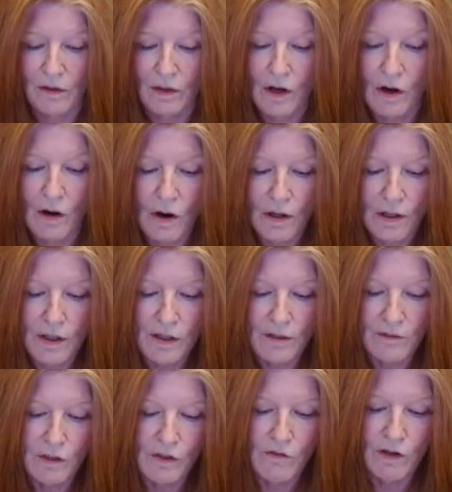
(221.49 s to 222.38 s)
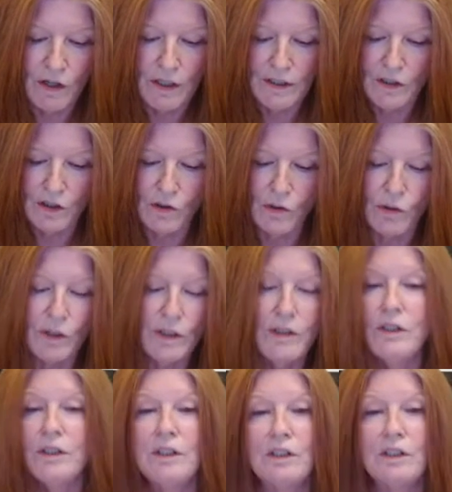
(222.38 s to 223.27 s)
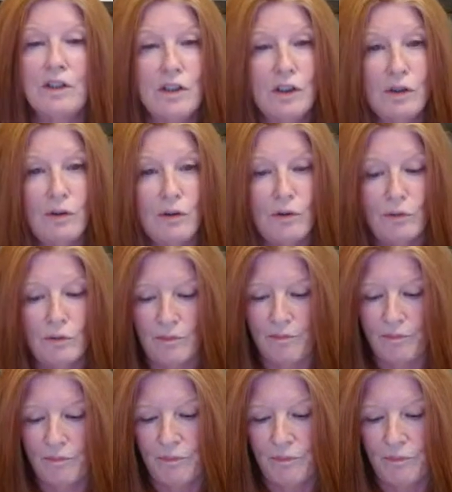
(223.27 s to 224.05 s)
The heart of divine source is you.